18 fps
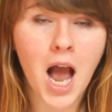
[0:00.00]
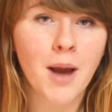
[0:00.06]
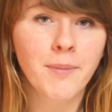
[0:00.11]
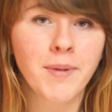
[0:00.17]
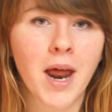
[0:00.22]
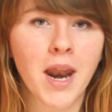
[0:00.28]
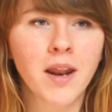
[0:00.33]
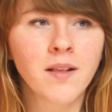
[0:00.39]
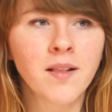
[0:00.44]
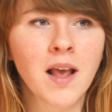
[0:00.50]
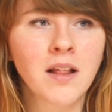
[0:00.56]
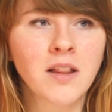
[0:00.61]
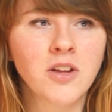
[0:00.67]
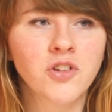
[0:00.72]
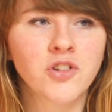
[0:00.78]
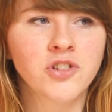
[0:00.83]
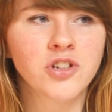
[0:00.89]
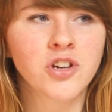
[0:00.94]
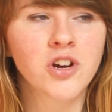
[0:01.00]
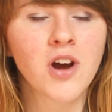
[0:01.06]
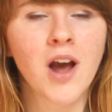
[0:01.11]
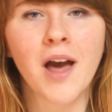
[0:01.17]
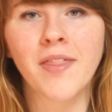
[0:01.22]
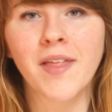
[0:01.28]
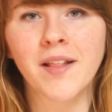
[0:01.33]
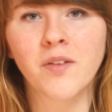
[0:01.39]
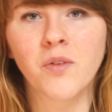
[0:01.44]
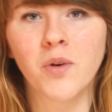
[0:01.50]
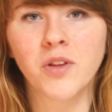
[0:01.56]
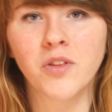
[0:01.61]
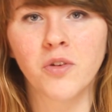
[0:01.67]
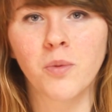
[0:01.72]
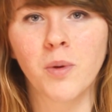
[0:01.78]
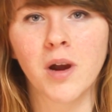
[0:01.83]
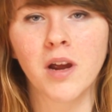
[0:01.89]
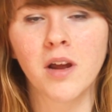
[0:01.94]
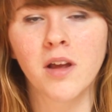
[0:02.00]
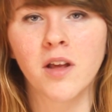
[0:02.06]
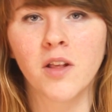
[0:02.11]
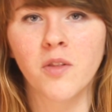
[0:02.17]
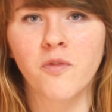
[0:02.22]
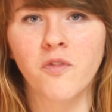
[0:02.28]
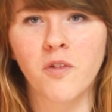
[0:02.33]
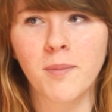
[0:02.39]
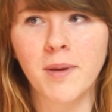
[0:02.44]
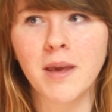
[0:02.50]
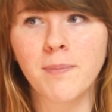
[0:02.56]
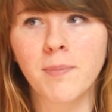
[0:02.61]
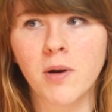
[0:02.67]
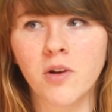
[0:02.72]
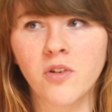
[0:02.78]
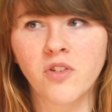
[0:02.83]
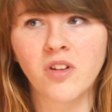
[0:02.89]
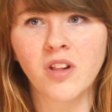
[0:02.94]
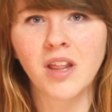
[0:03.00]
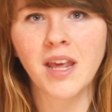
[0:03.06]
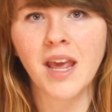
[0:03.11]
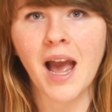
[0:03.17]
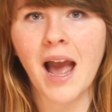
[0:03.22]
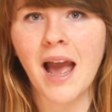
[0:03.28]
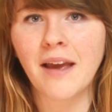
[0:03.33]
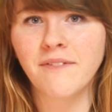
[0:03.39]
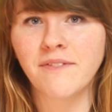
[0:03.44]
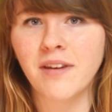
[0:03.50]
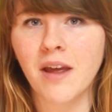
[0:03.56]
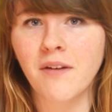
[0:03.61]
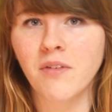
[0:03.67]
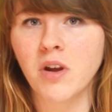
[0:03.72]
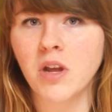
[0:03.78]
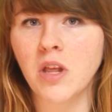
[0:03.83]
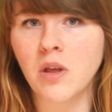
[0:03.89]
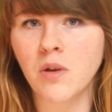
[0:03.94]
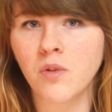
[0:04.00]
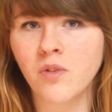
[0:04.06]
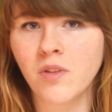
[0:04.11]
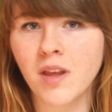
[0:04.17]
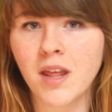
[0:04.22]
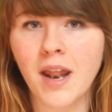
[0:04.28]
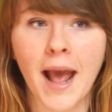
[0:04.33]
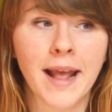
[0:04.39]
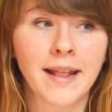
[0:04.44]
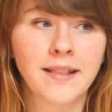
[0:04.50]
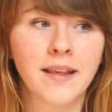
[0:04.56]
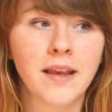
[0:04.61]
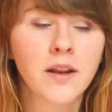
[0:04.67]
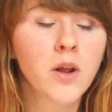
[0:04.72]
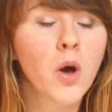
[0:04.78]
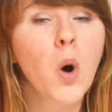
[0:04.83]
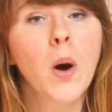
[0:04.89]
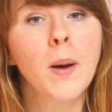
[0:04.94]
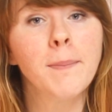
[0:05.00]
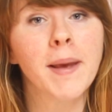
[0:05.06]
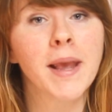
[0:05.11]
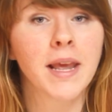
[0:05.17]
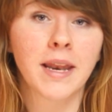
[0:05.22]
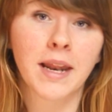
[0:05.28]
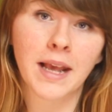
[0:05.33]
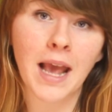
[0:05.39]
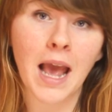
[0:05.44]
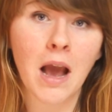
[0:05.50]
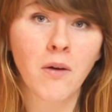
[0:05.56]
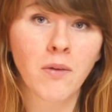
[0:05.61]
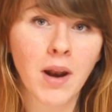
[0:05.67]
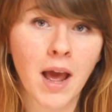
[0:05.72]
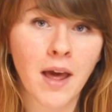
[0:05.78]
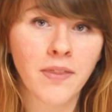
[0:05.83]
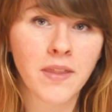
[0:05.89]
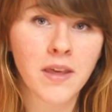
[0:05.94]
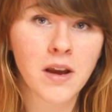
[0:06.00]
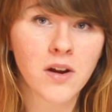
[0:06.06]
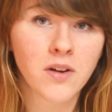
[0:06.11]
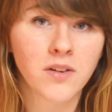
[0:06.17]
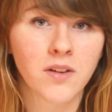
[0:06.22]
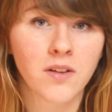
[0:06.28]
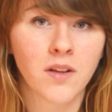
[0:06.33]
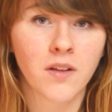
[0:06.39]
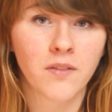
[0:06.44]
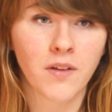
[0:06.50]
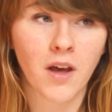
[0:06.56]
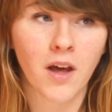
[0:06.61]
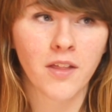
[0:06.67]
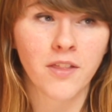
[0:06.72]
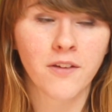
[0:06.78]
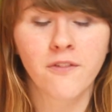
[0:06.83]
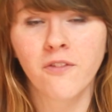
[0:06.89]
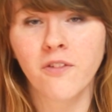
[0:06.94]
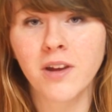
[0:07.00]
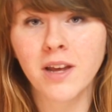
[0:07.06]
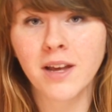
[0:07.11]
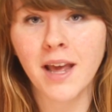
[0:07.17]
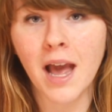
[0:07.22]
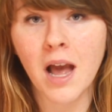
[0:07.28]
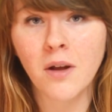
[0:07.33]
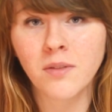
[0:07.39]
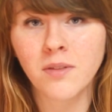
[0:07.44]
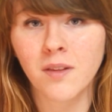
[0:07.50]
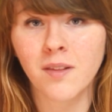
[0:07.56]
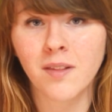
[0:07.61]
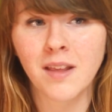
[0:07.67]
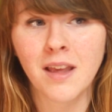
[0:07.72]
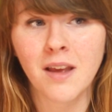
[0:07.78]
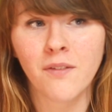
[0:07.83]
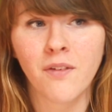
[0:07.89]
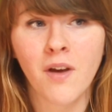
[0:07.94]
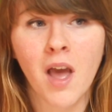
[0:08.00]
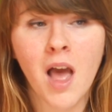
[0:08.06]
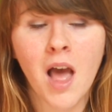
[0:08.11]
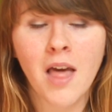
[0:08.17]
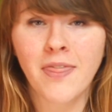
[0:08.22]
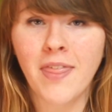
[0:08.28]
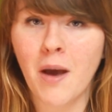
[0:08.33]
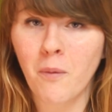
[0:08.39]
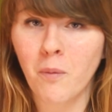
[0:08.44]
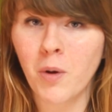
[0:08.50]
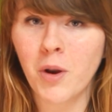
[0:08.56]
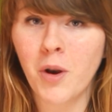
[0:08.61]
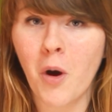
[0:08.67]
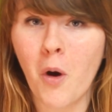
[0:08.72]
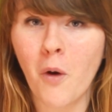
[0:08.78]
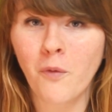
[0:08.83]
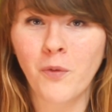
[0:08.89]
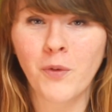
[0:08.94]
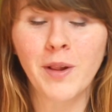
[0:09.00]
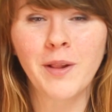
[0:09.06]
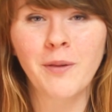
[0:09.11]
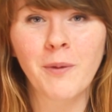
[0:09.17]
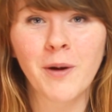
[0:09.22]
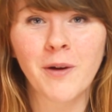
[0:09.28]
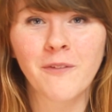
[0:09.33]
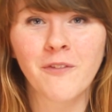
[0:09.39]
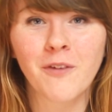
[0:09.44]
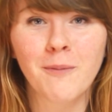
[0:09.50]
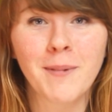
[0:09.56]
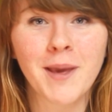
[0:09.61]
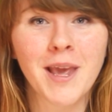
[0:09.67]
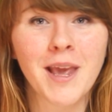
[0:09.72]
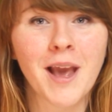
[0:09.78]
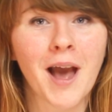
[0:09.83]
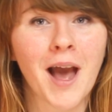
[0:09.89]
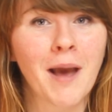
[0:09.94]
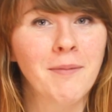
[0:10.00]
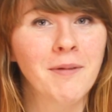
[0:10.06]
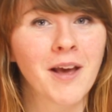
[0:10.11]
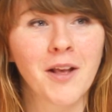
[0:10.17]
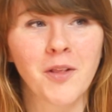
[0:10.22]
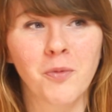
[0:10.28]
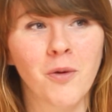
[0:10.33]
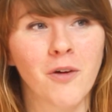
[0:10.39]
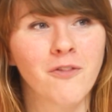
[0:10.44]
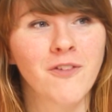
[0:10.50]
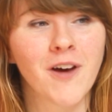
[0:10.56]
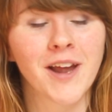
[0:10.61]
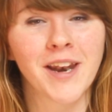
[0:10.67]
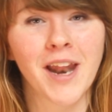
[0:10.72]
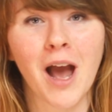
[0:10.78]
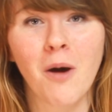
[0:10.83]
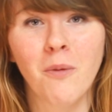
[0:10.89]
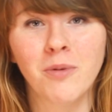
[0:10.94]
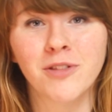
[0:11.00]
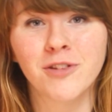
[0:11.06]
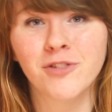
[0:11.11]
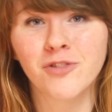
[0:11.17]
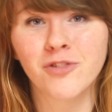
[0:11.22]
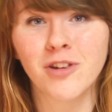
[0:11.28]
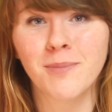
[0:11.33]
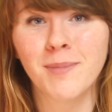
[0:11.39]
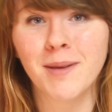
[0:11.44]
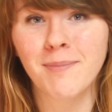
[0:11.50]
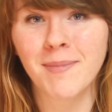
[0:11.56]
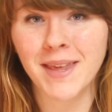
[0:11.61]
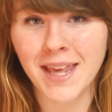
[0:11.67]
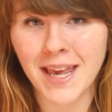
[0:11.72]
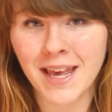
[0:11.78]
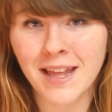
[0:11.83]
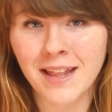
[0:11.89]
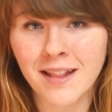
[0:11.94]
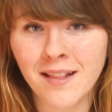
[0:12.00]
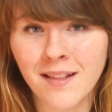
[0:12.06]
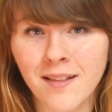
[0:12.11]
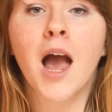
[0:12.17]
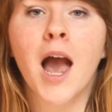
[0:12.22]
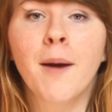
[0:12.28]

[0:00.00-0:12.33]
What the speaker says: I'm not exactly sure how that's going to work because for me personally, I've never used it. I did go and make an account on there, the free account, to see if that would hopefully work for me. I guess we'll find out when the streaming begins.